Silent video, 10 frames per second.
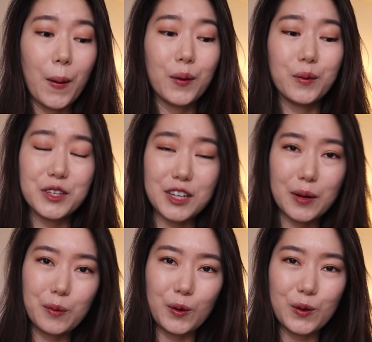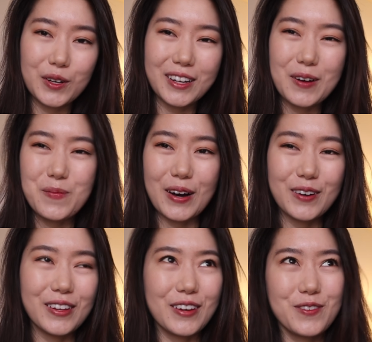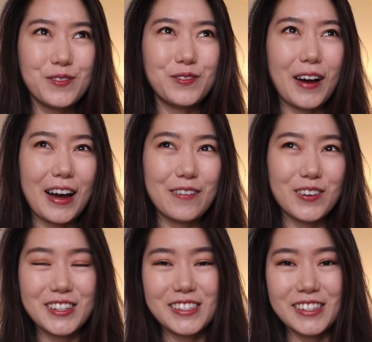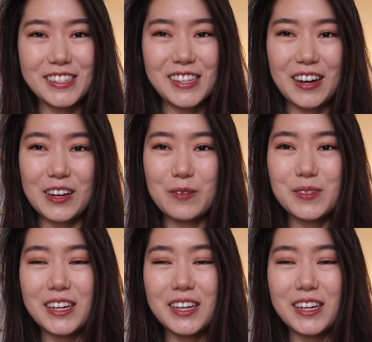which I broke about like 5 or 6 times.